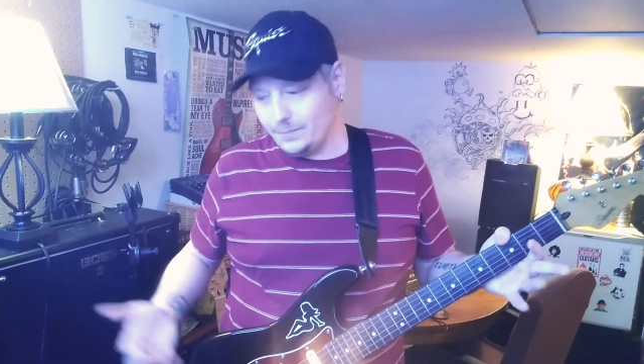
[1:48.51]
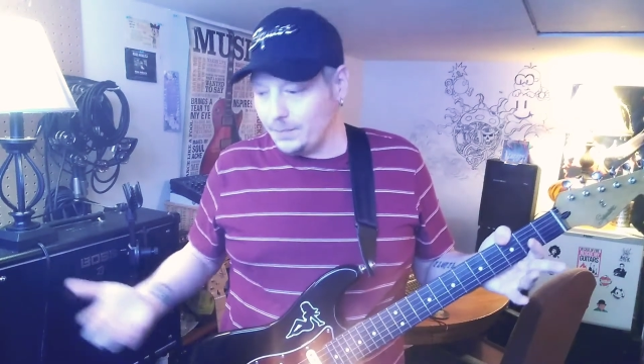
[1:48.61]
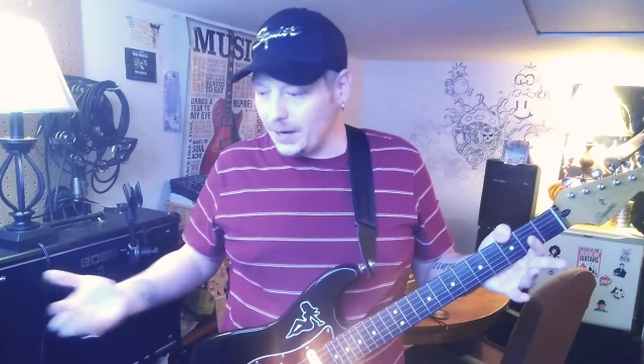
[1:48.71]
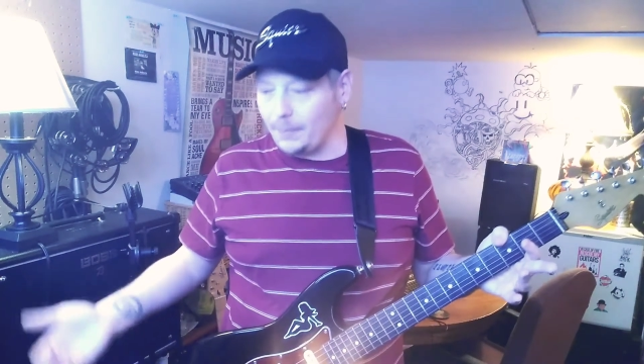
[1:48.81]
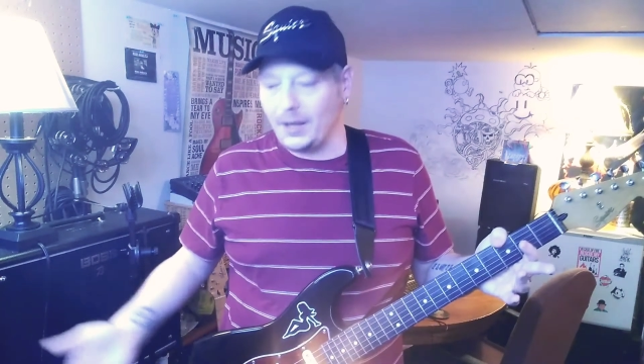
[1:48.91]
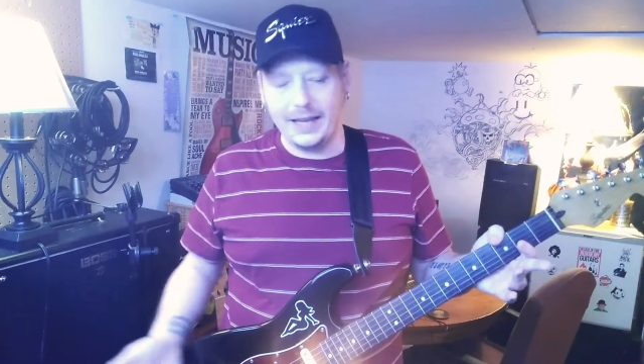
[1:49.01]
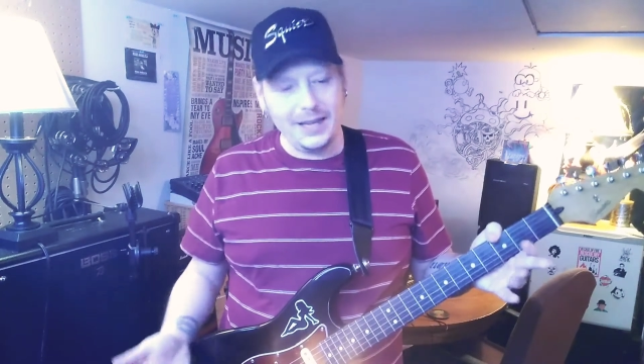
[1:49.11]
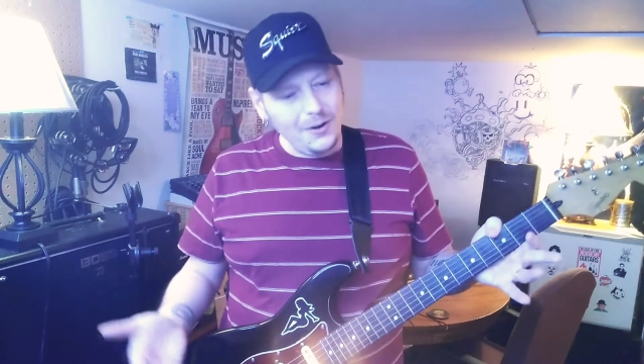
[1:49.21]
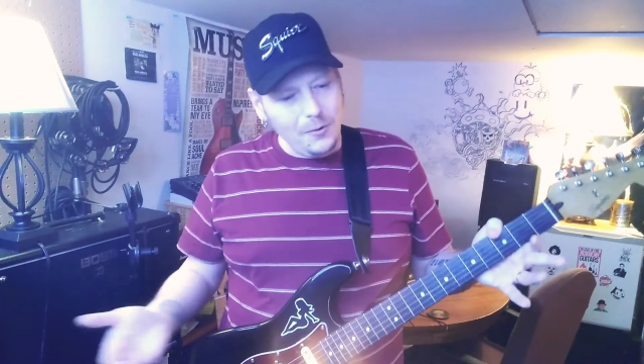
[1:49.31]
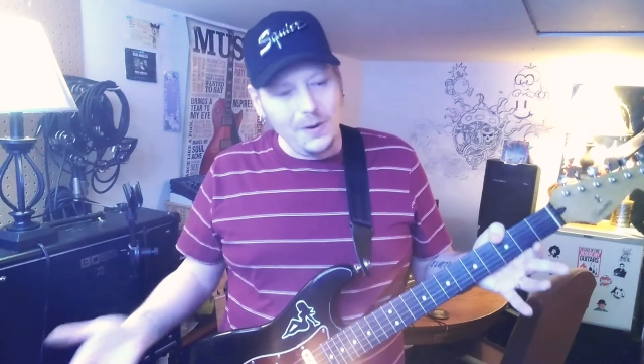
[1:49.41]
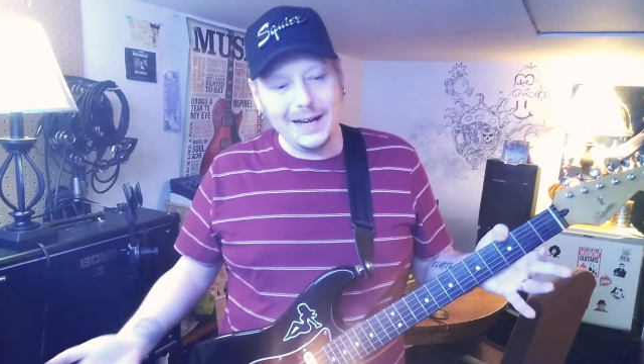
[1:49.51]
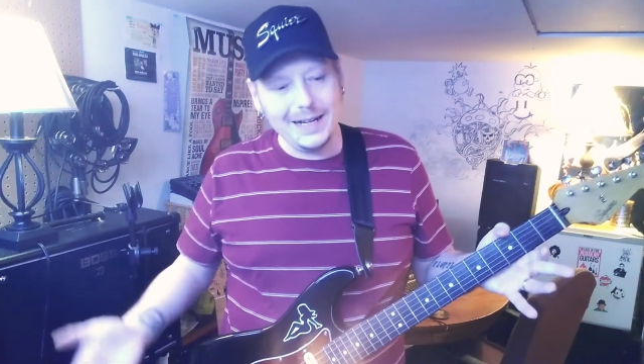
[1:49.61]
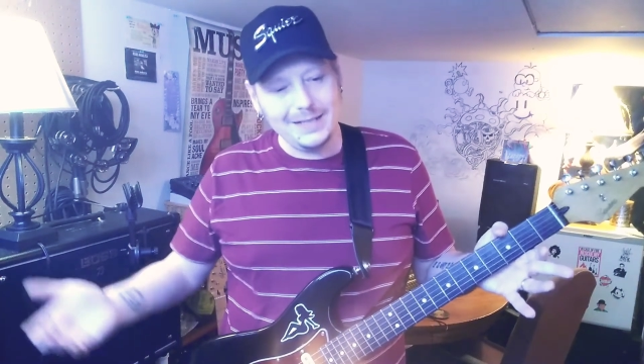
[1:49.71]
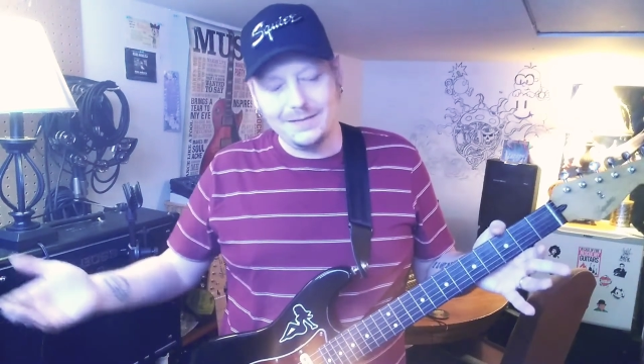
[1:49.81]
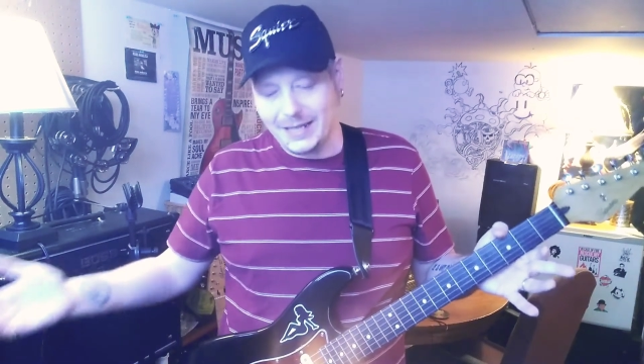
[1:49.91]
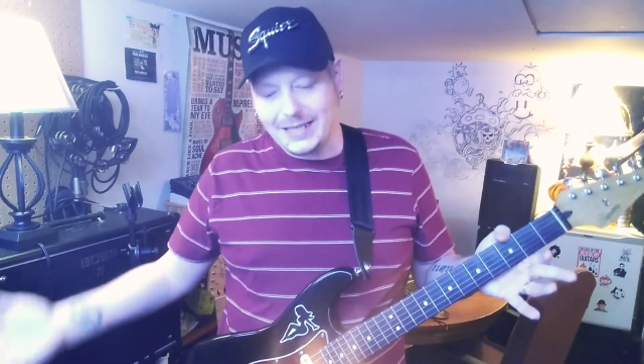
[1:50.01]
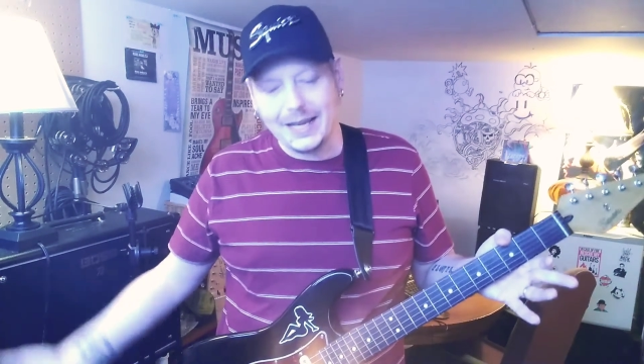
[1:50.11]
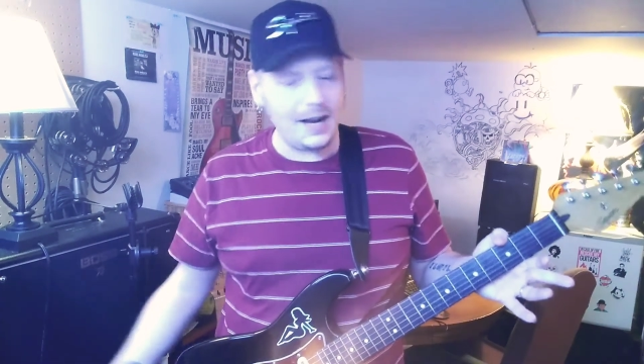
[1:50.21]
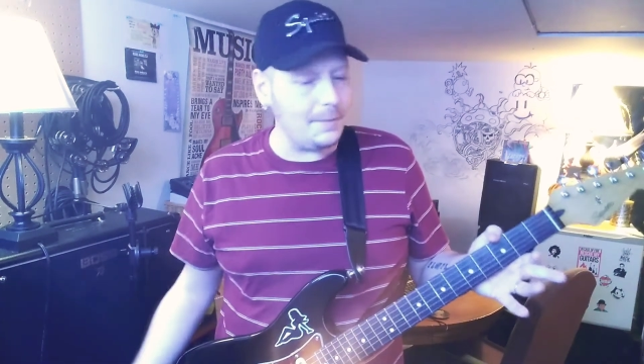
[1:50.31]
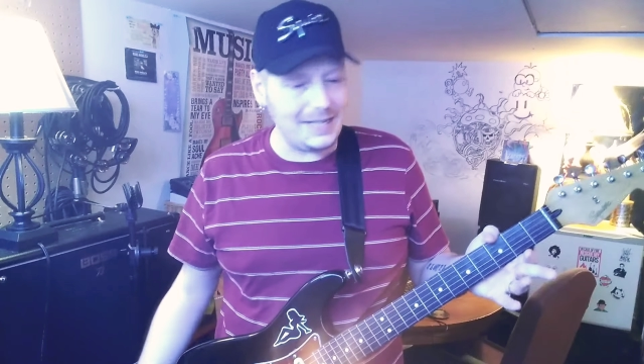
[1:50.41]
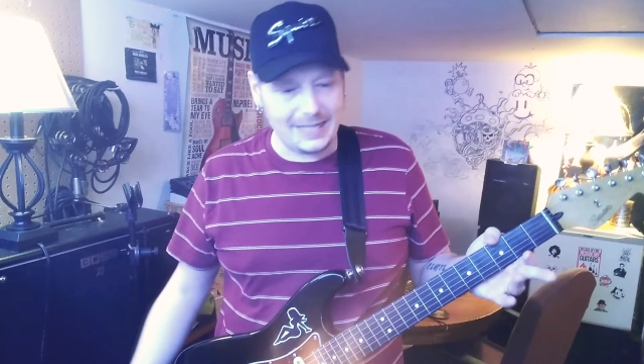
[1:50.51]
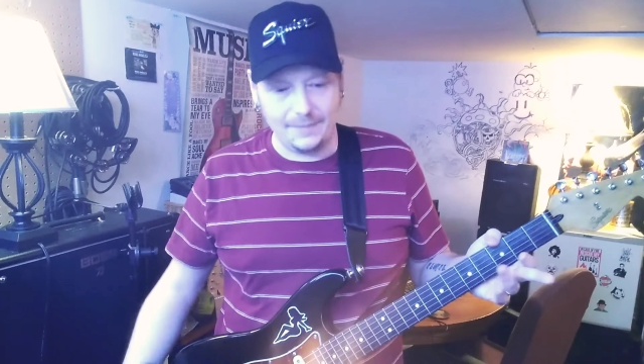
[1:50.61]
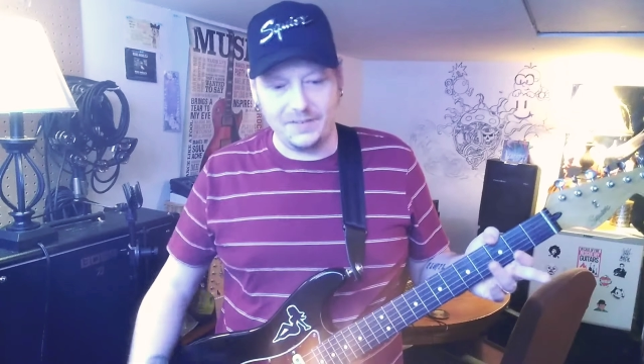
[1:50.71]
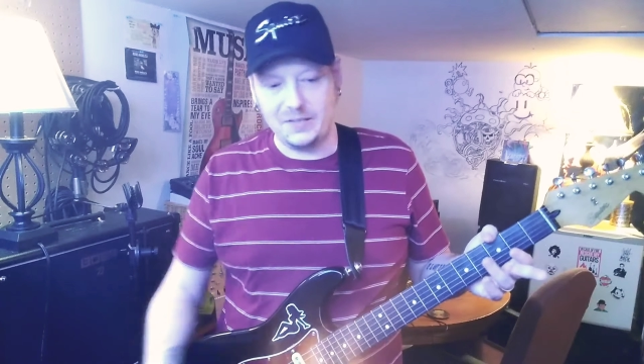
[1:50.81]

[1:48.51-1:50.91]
but I'm like, you know what? It's gonna be stiff.